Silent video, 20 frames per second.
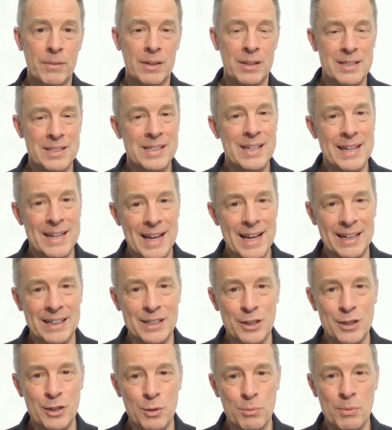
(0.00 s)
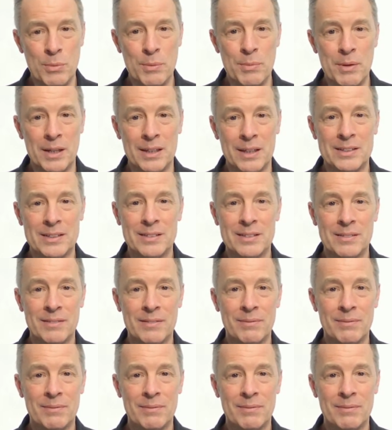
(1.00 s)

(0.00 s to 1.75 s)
Let's connect as human beings.